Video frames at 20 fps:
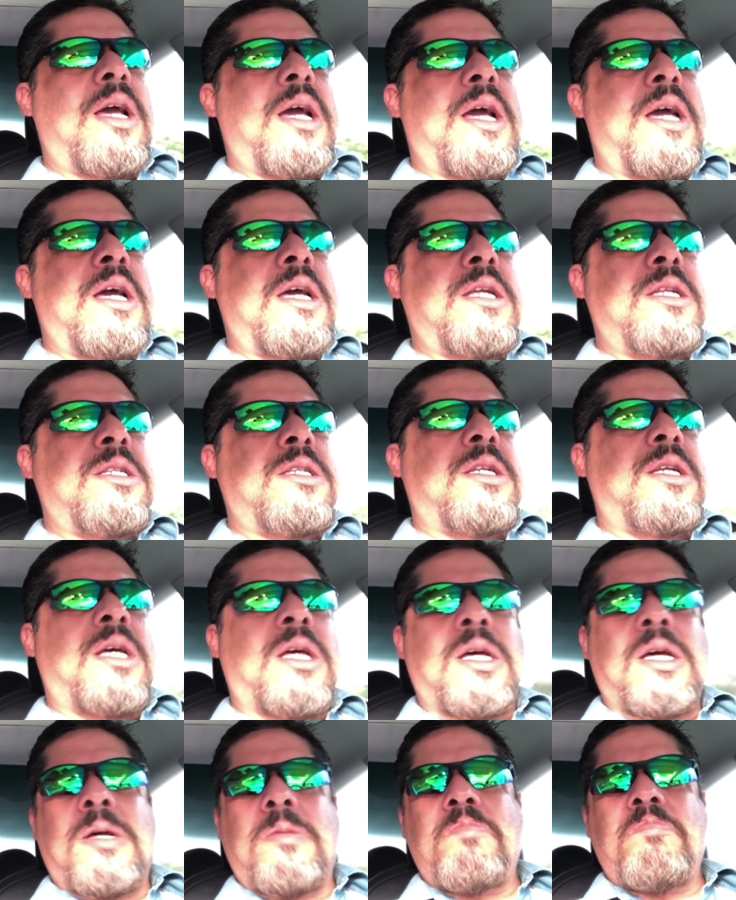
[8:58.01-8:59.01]
And
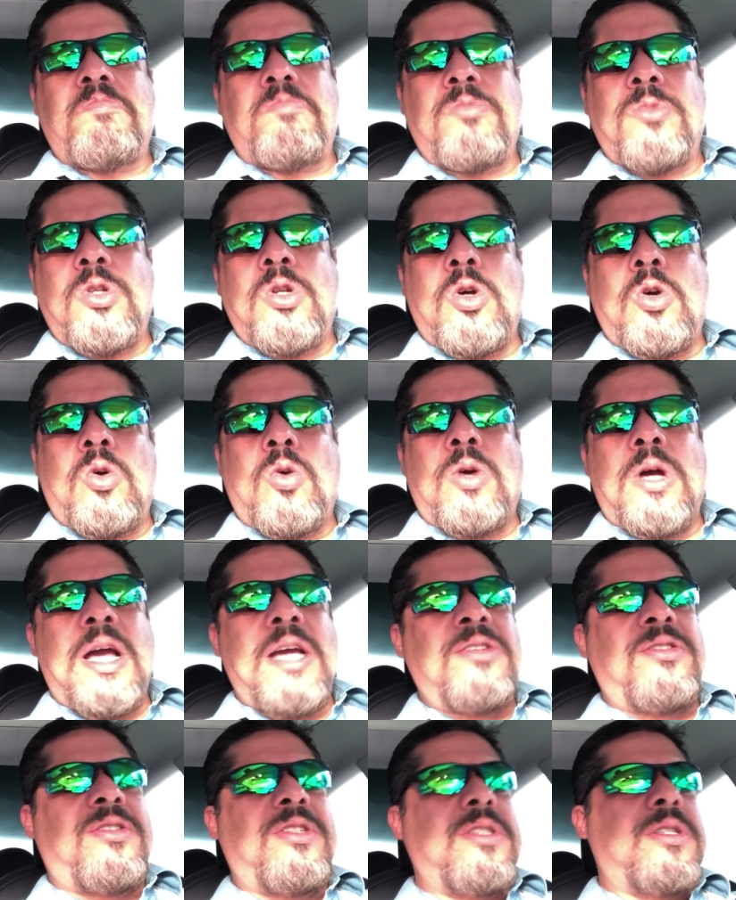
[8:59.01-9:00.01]

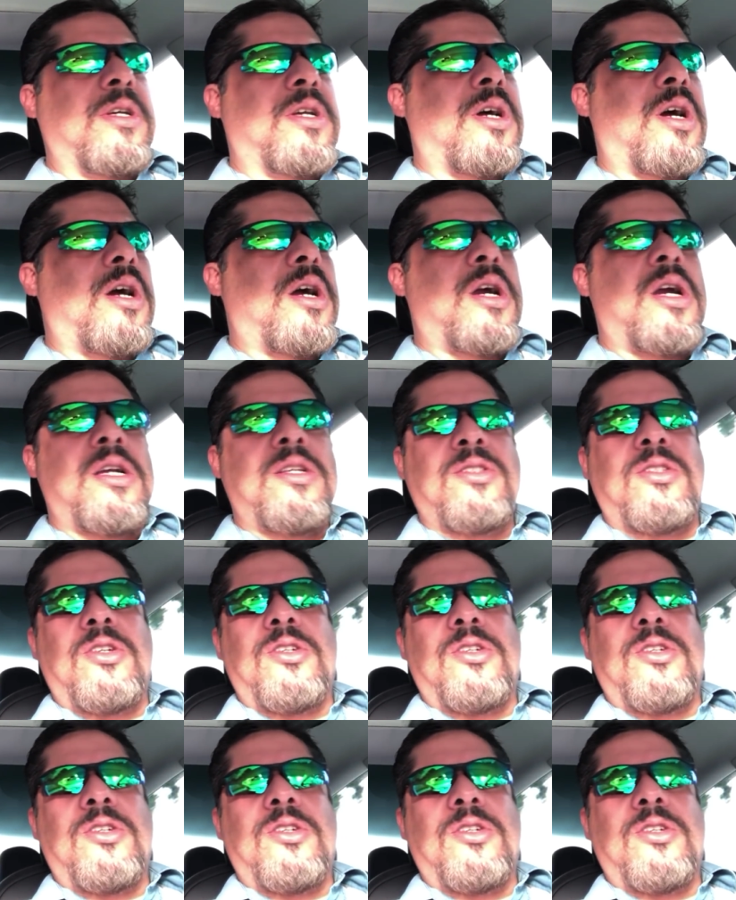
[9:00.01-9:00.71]
I see the cars.